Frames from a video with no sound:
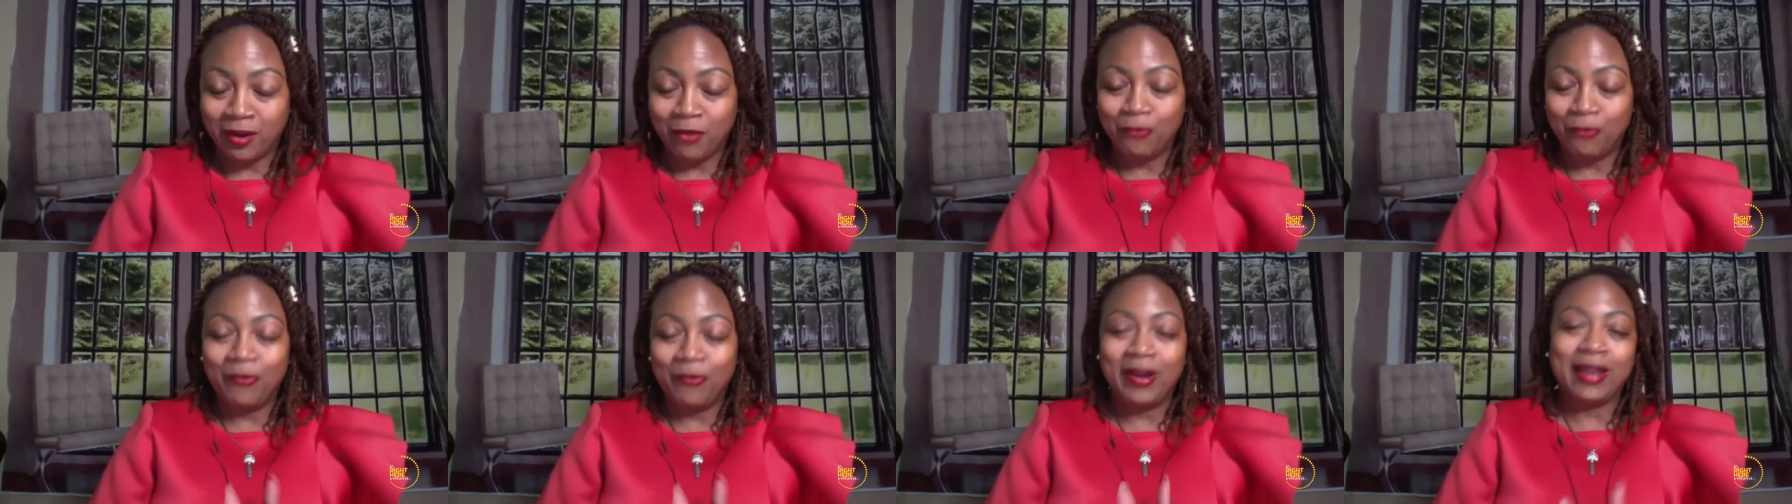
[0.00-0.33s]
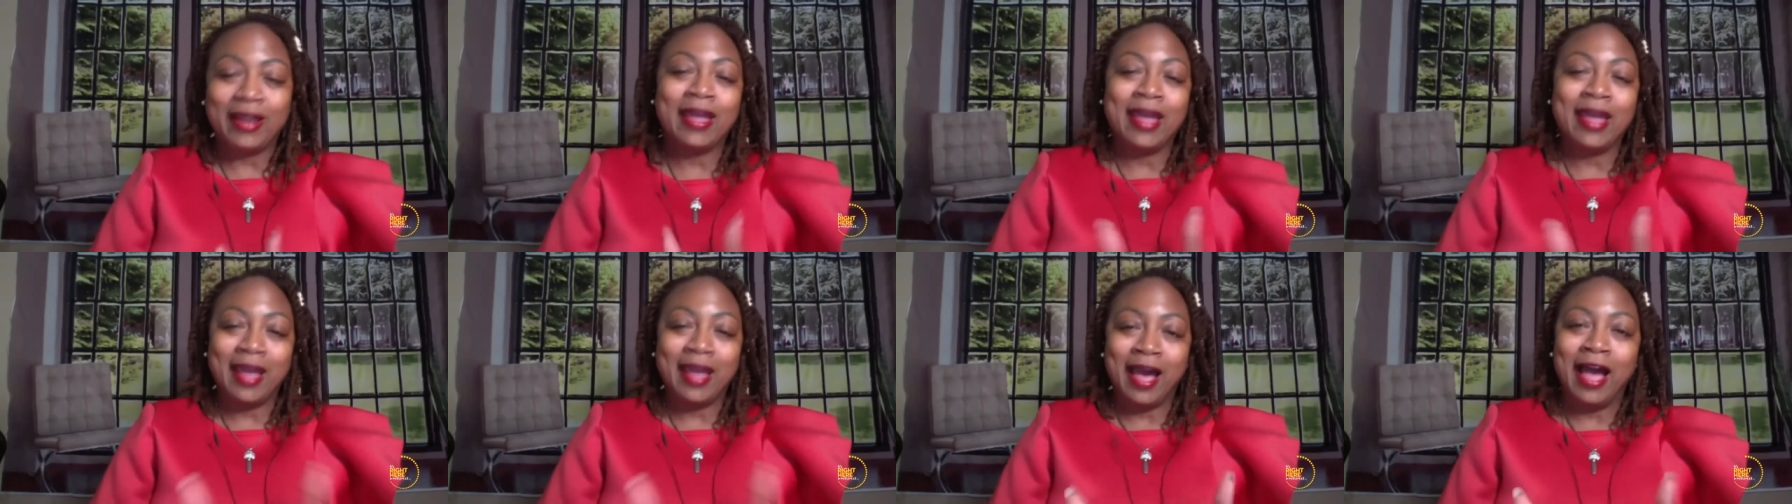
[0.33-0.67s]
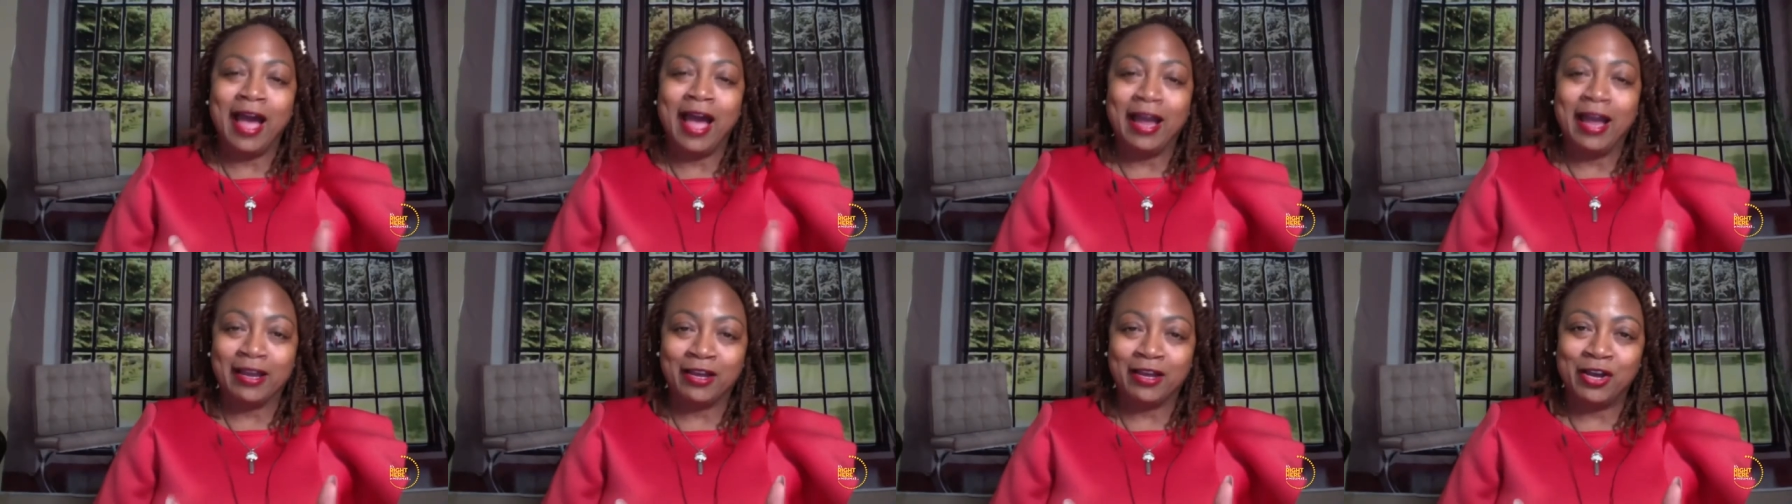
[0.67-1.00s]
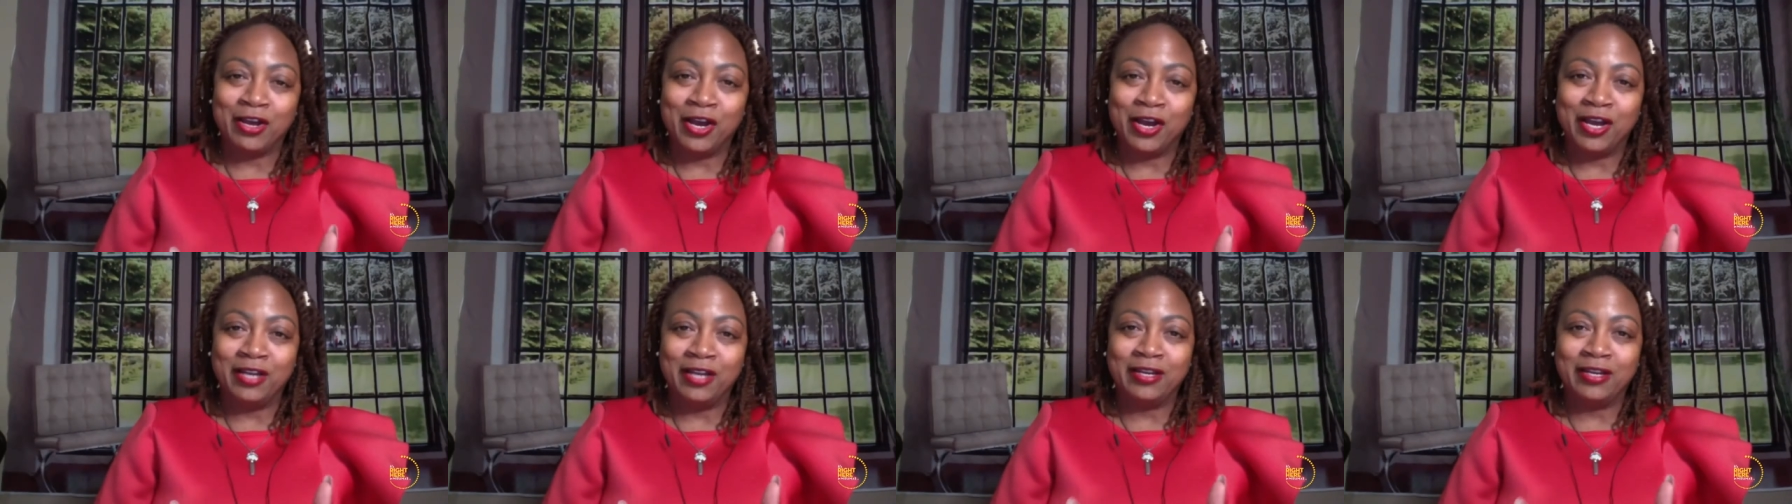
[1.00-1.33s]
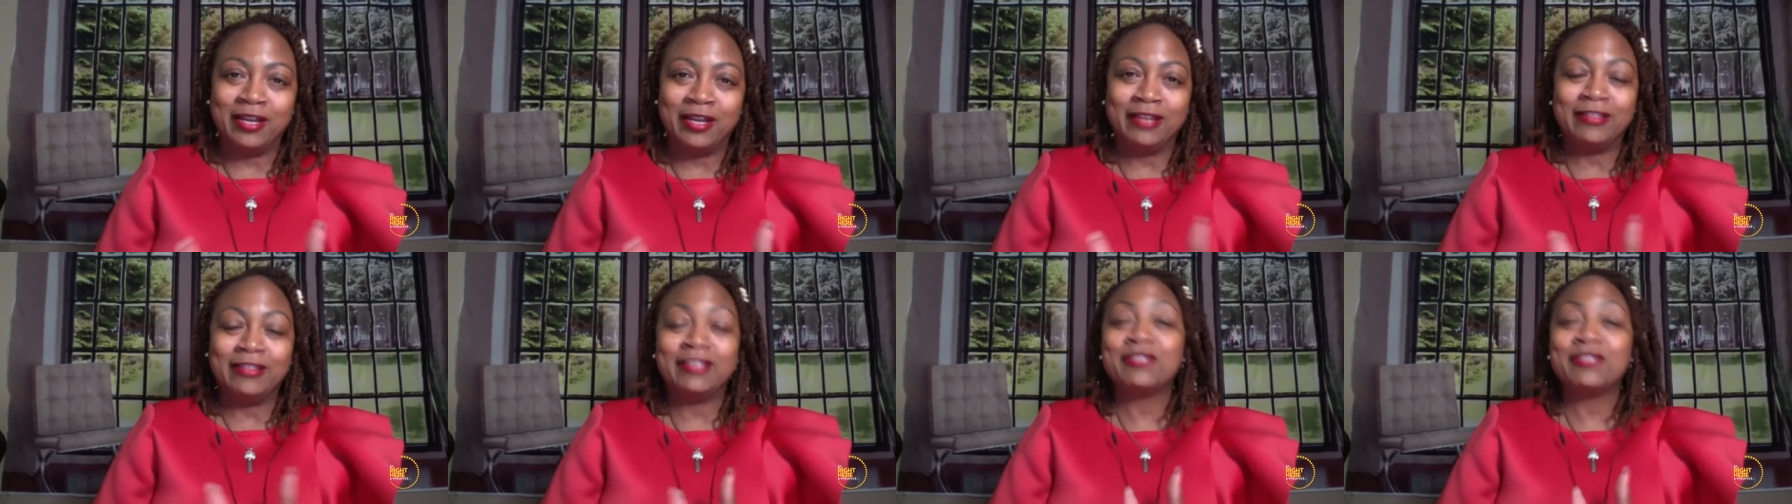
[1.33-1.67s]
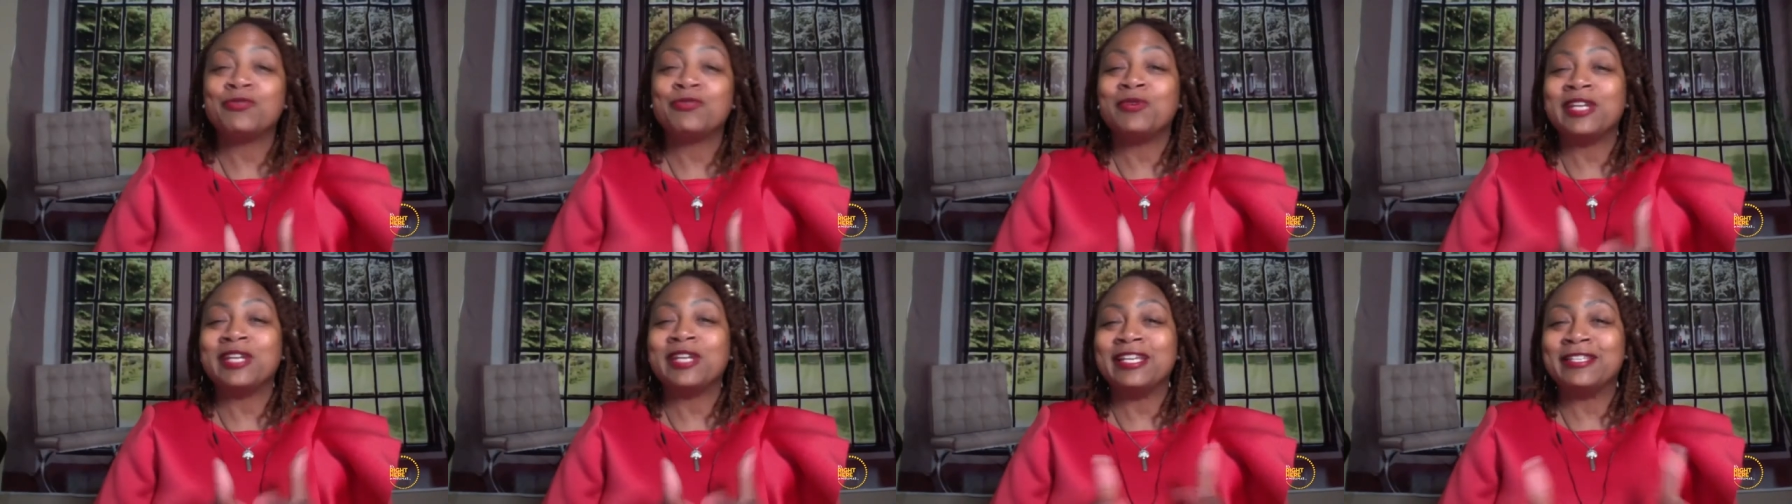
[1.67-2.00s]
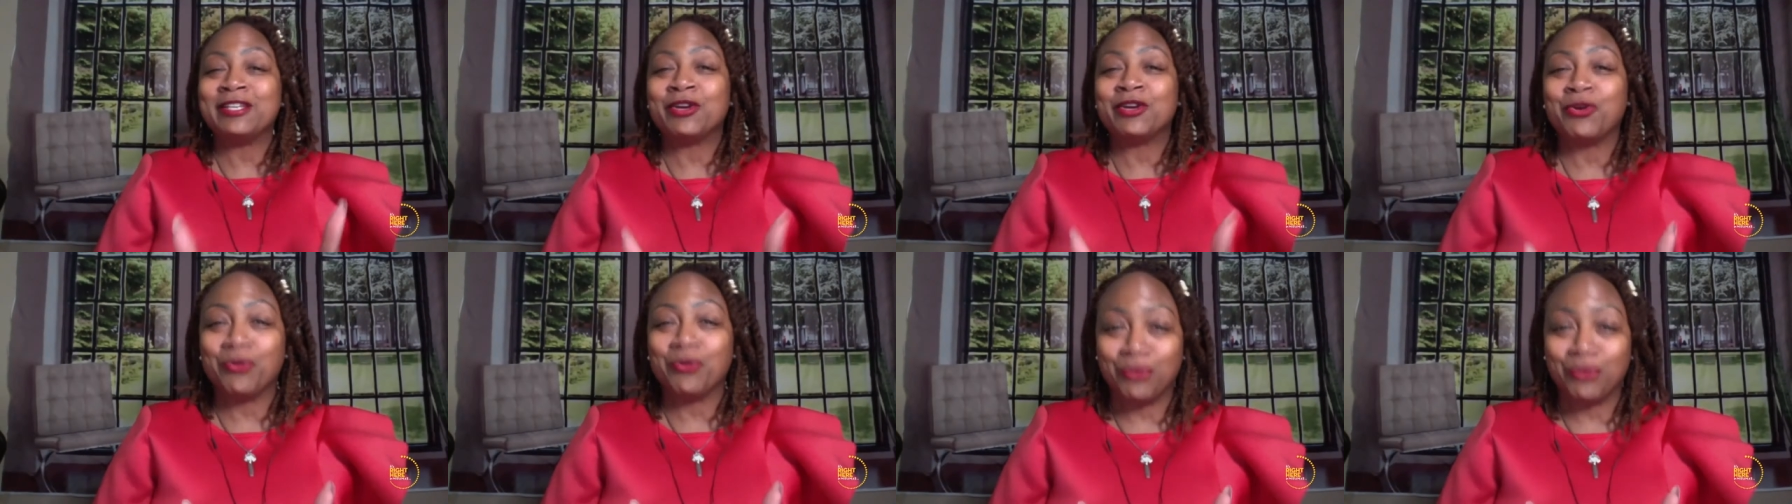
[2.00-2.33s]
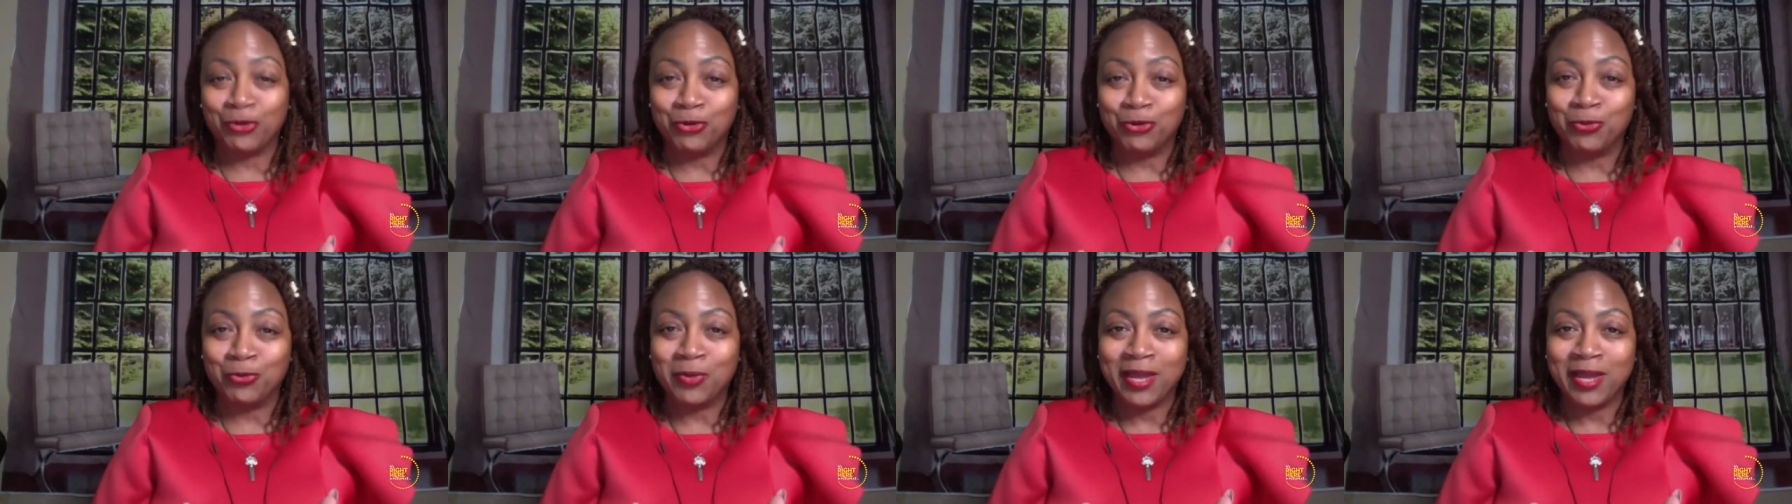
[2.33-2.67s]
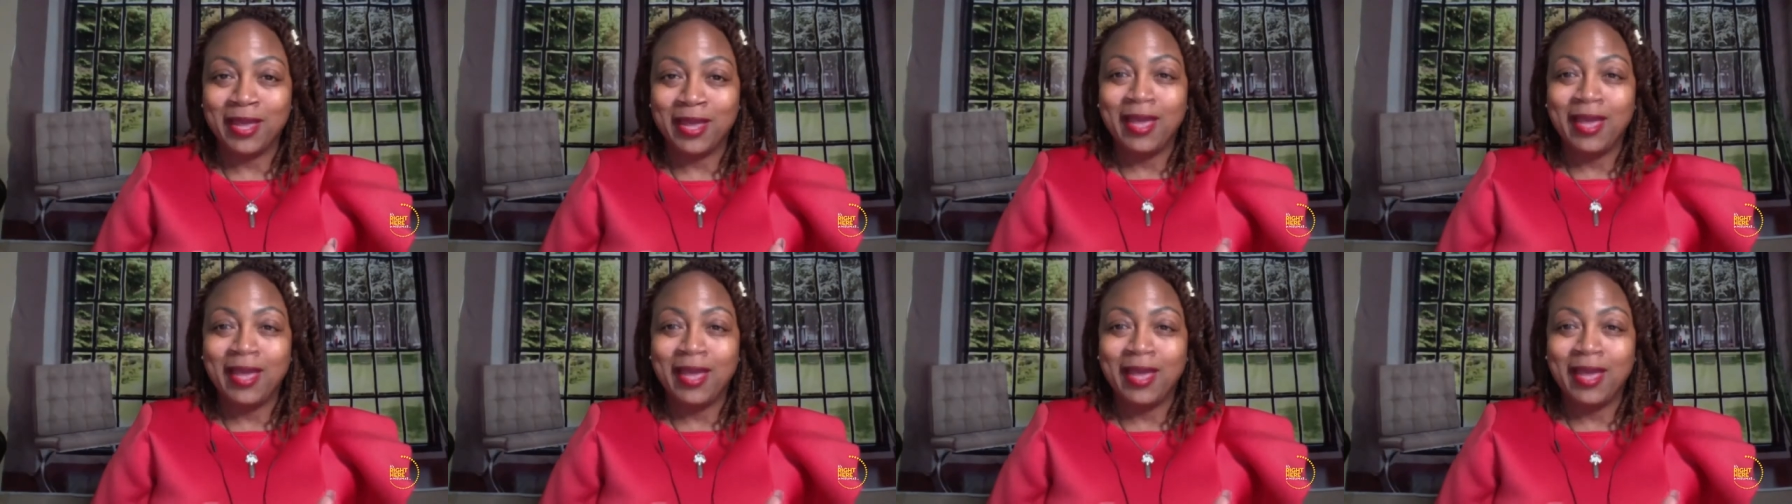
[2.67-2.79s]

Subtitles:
reggae icon. This one is a group.